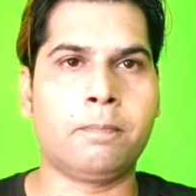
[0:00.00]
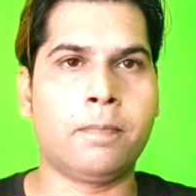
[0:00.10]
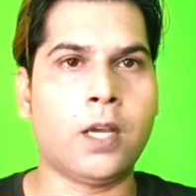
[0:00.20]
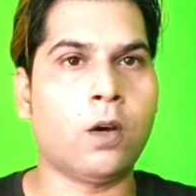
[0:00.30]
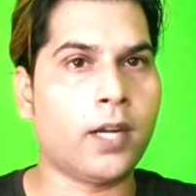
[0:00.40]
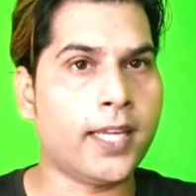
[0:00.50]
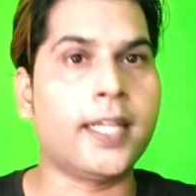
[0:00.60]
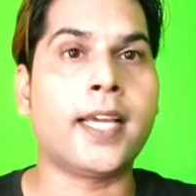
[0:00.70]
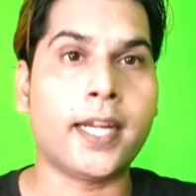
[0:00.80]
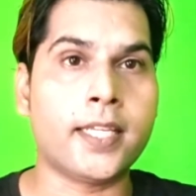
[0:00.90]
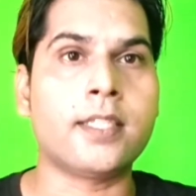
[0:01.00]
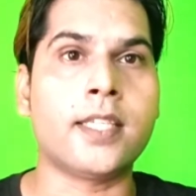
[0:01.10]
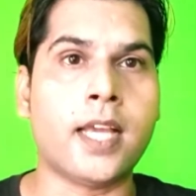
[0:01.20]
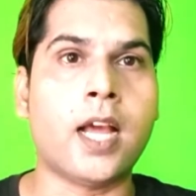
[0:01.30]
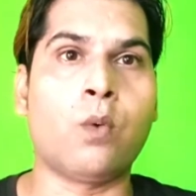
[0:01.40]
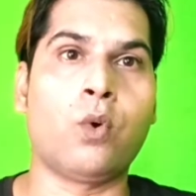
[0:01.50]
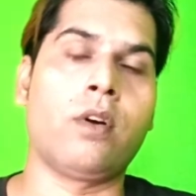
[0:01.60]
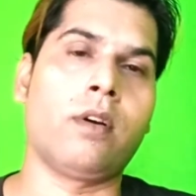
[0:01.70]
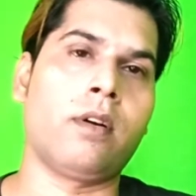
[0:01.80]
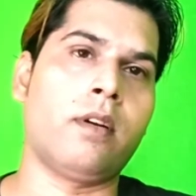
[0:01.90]
or increasing
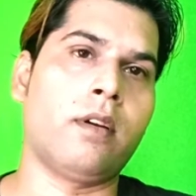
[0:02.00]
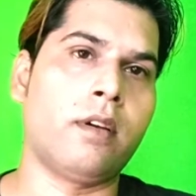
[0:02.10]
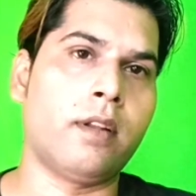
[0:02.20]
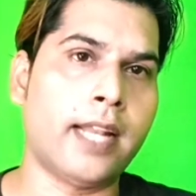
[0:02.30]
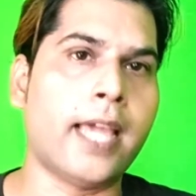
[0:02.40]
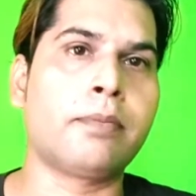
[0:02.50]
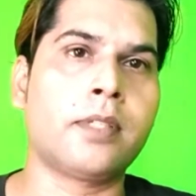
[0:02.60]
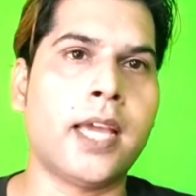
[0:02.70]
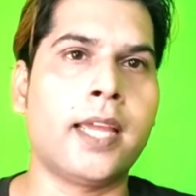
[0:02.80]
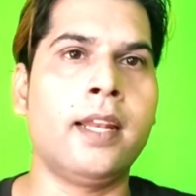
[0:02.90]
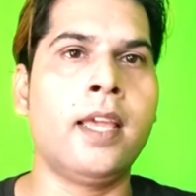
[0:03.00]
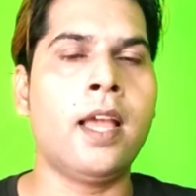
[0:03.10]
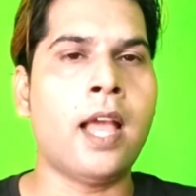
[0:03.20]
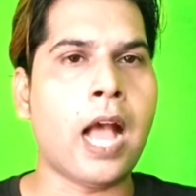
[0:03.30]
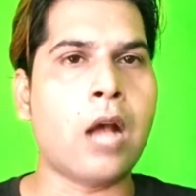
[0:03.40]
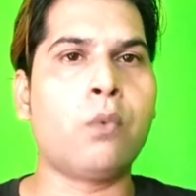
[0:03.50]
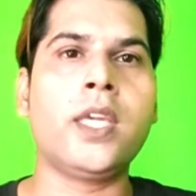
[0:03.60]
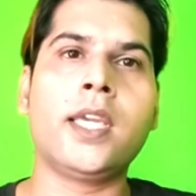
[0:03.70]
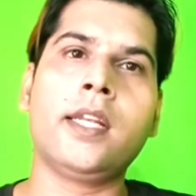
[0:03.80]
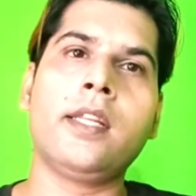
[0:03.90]
our lifestyle. How we
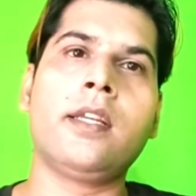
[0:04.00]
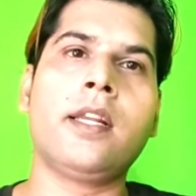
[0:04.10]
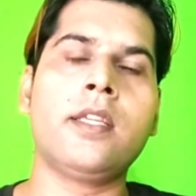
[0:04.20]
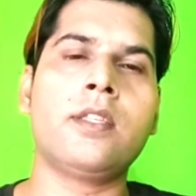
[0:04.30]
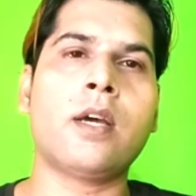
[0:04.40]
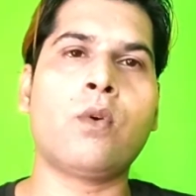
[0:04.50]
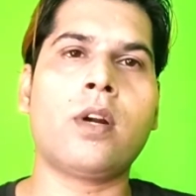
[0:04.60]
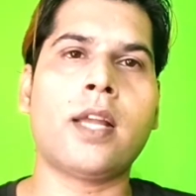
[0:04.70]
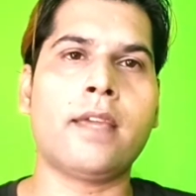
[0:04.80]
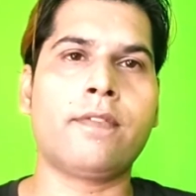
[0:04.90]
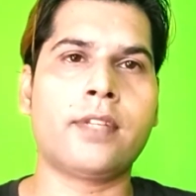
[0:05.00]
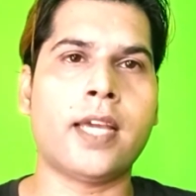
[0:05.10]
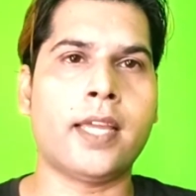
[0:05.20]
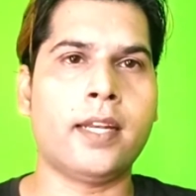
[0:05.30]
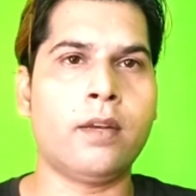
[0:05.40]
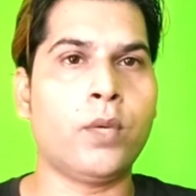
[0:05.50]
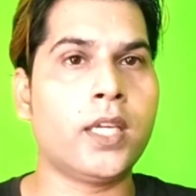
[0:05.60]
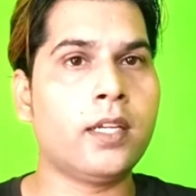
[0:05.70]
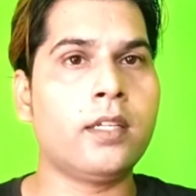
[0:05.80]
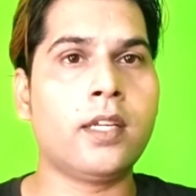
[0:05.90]
can increase our lifestyle? We
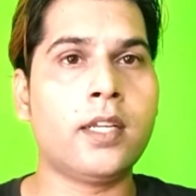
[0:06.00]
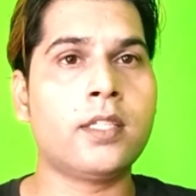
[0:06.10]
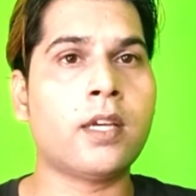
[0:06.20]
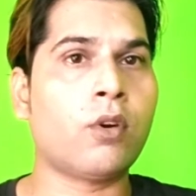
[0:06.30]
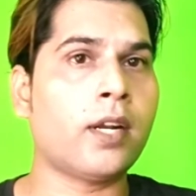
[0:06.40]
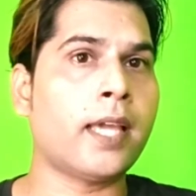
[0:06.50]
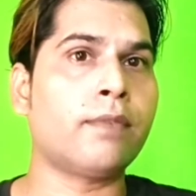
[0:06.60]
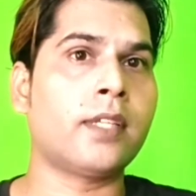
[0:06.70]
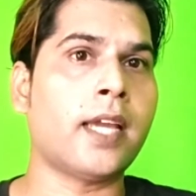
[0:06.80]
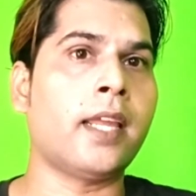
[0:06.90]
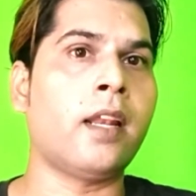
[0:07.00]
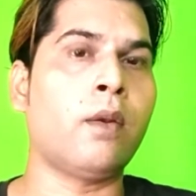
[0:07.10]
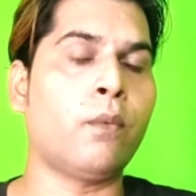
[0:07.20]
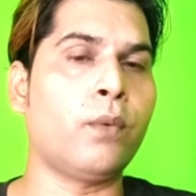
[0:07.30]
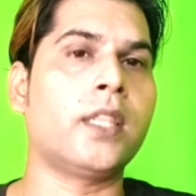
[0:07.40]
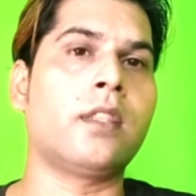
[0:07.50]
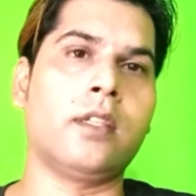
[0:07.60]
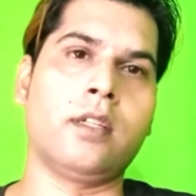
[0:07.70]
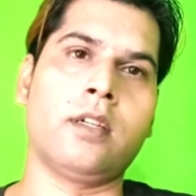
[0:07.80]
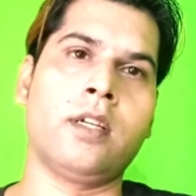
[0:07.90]
can increase our lifestyle with
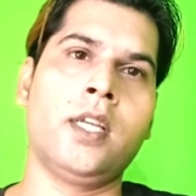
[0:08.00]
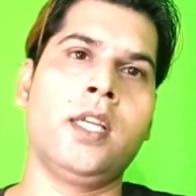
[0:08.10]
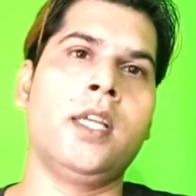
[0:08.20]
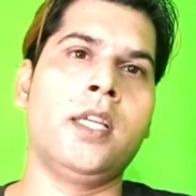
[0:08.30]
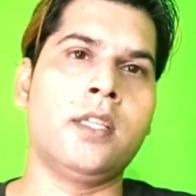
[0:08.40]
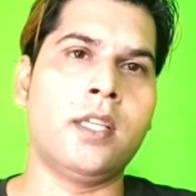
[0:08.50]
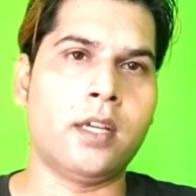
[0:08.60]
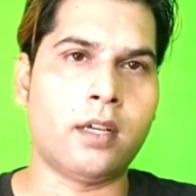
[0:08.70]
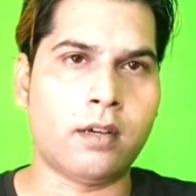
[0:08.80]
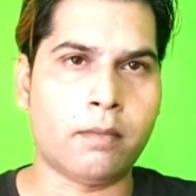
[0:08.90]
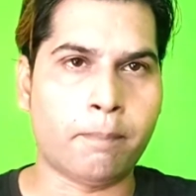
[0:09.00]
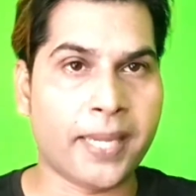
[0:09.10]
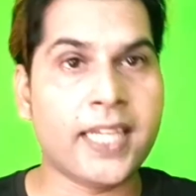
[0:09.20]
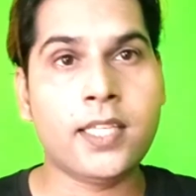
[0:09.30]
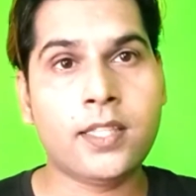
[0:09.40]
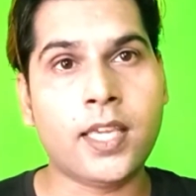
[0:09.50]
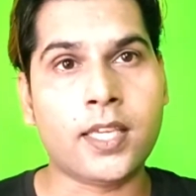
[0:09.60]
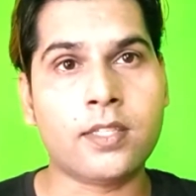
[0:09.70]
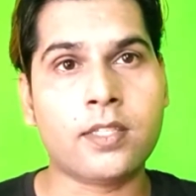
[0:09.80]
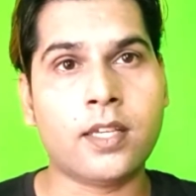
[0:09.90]
many things